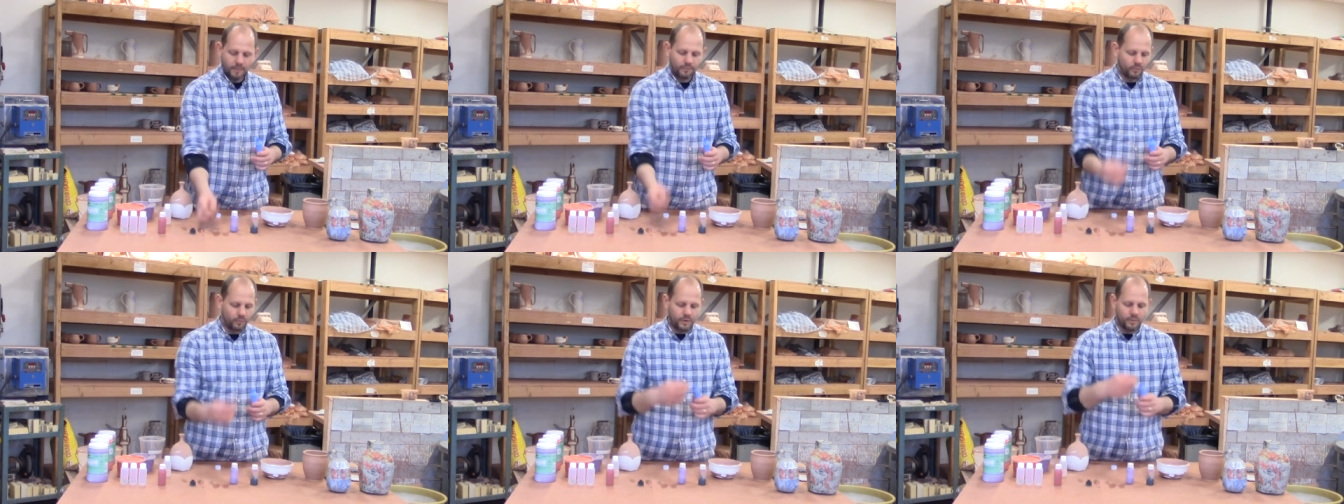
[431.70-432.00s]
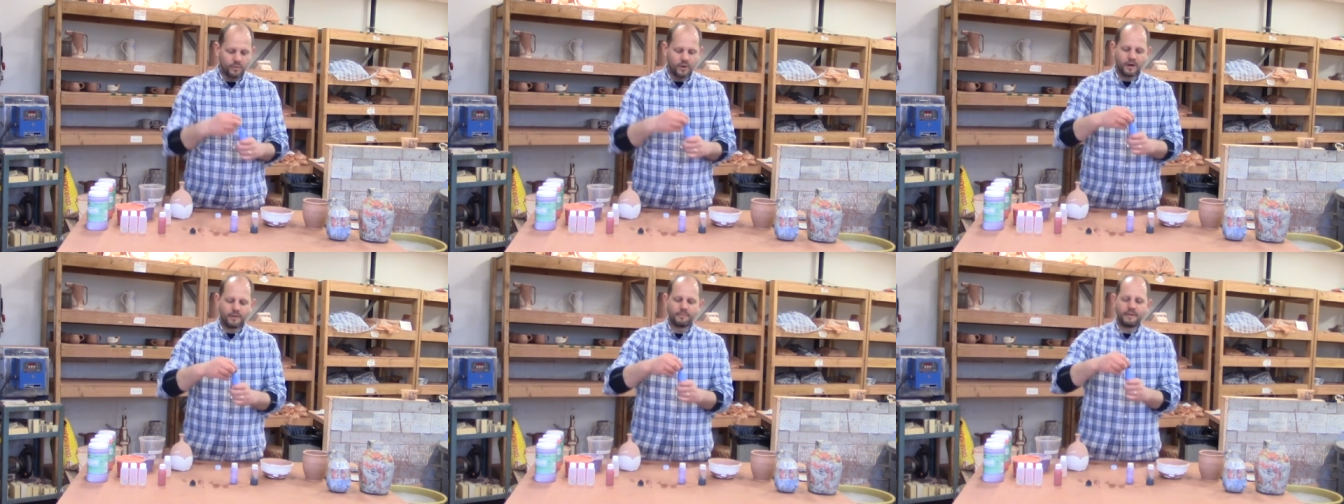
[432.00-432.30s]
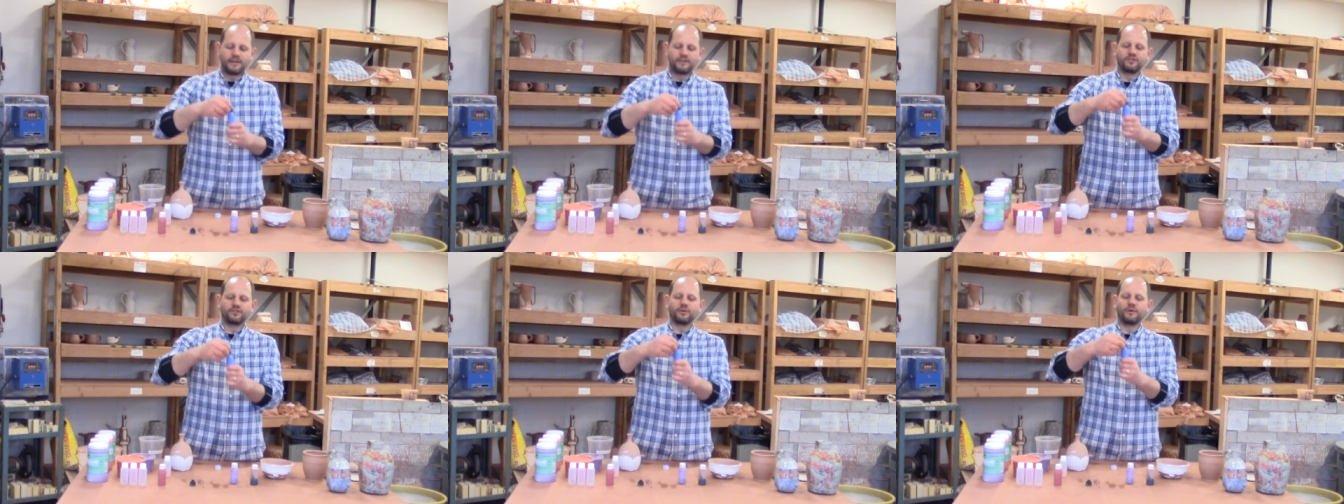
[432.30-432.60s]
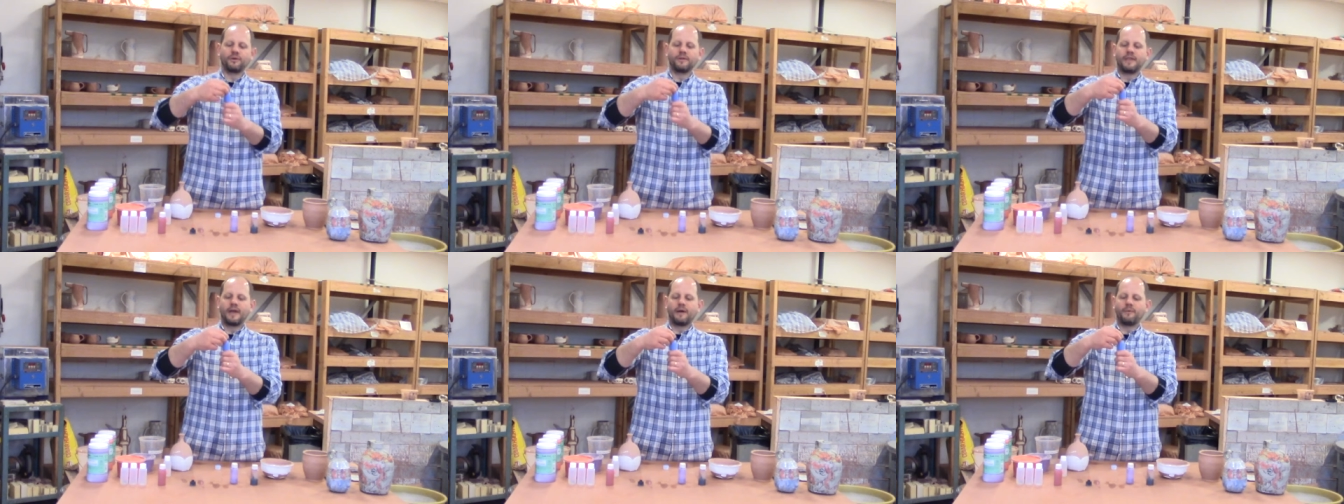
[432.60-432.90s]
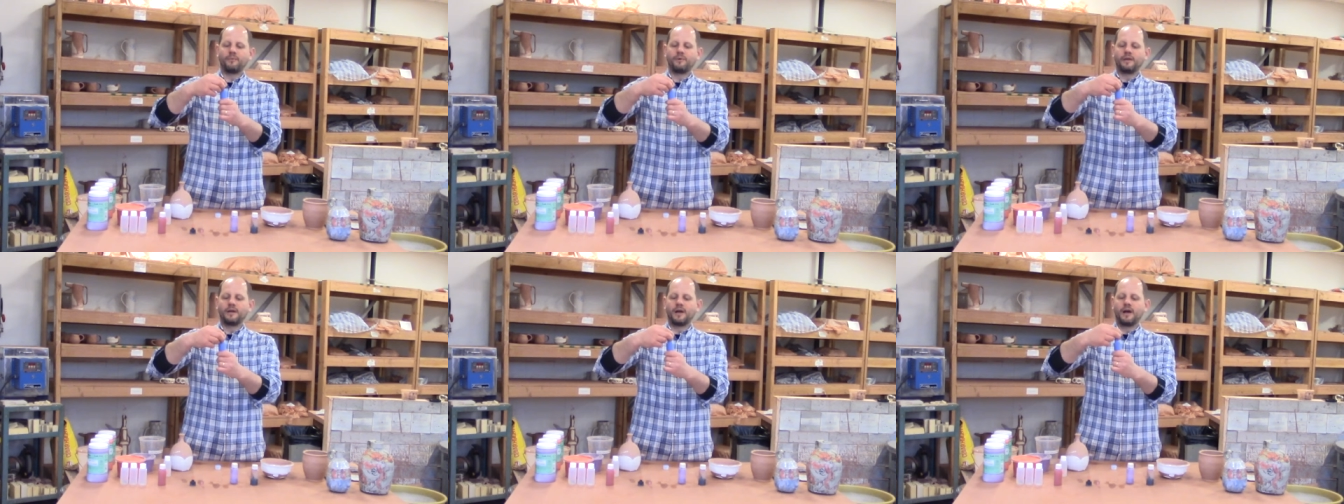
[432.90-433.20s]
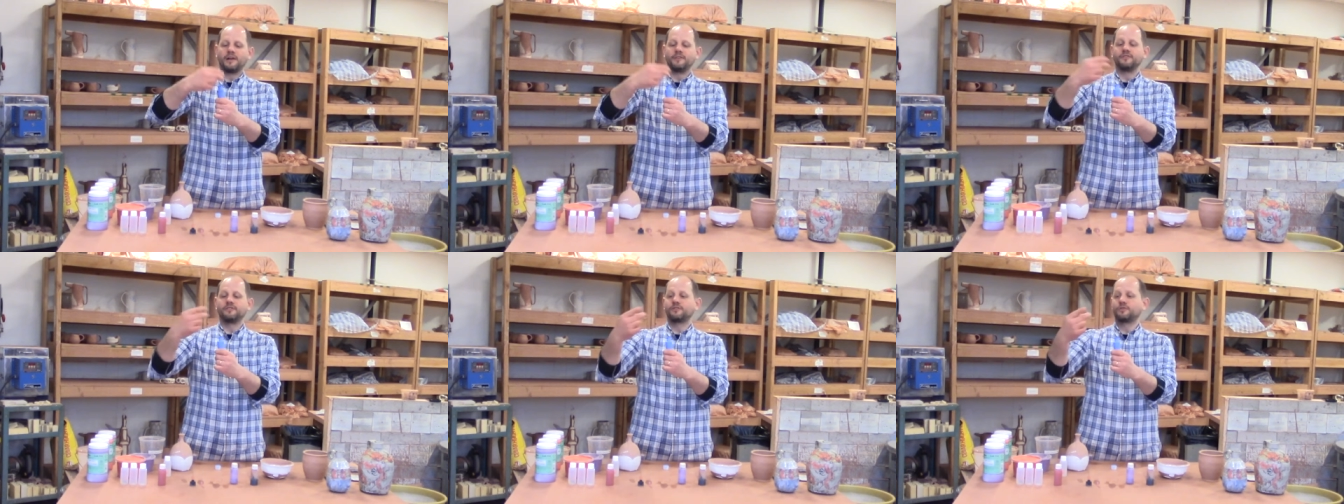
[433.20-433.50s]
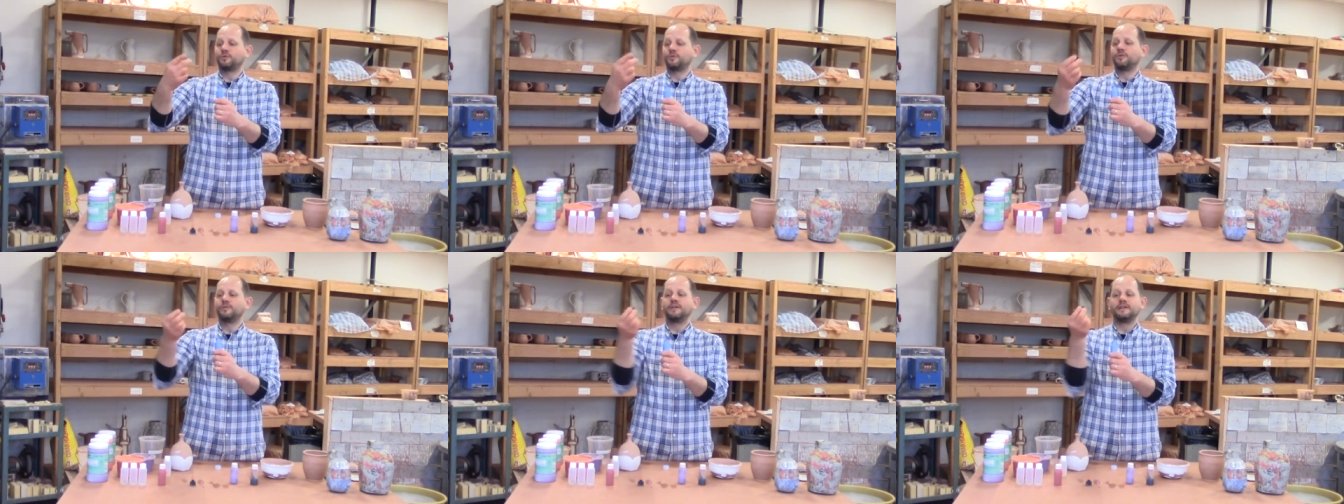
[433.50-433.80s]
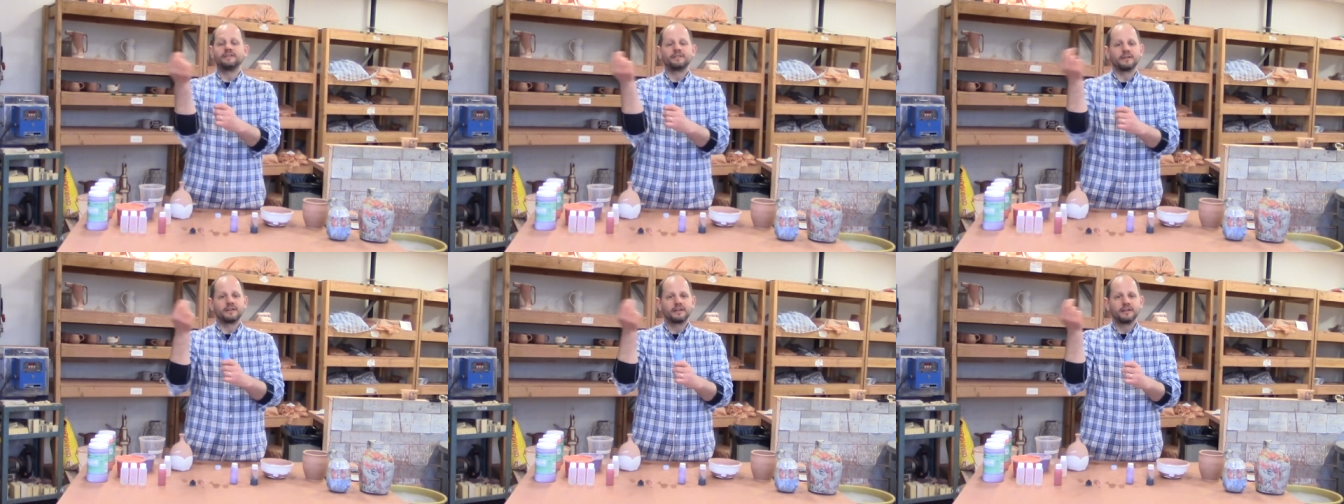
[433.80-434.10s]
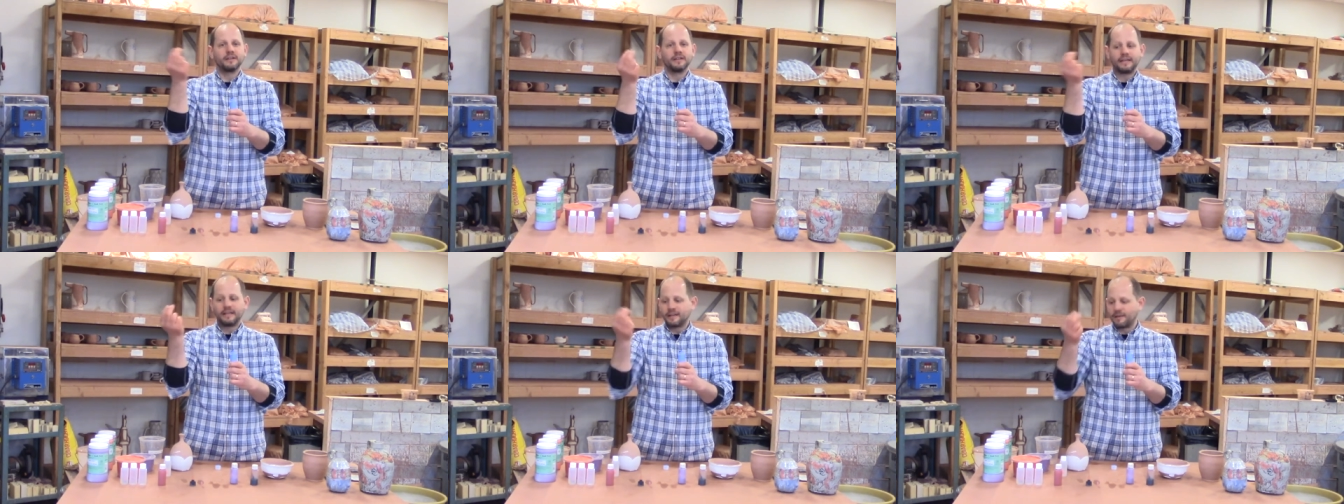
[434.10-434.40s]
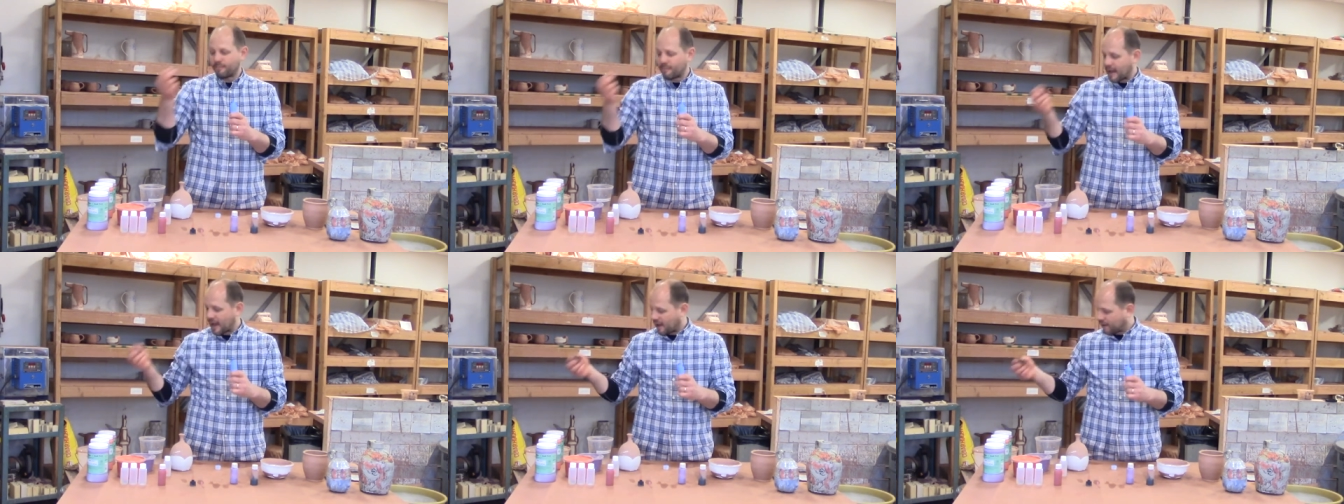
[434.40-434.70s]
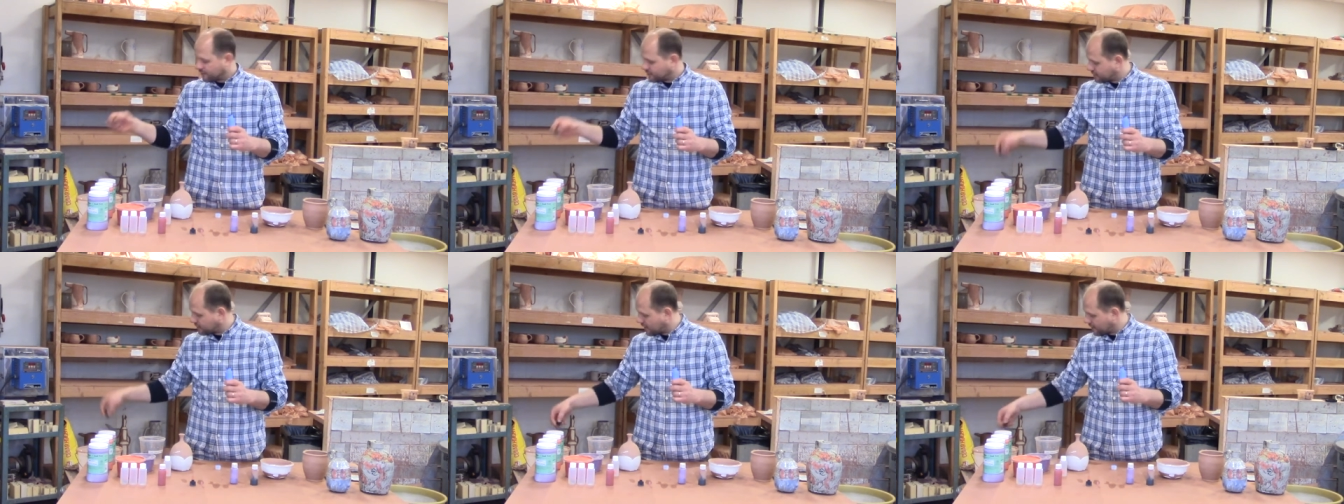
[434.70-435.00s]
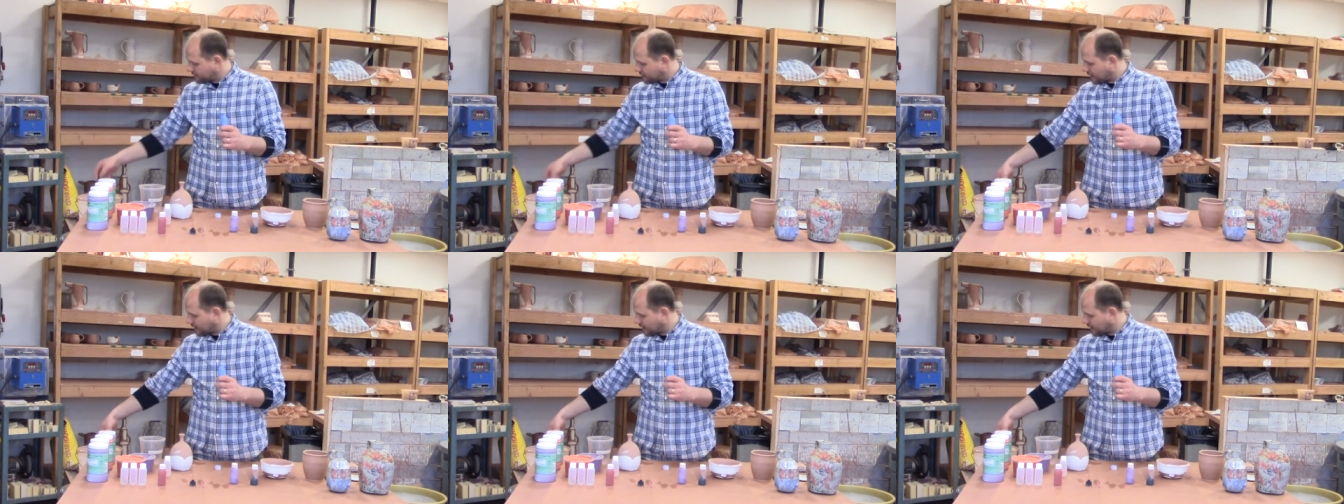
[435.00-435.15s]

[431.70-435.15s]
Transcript: um, we want to make sure that we unscrew these and clean them out.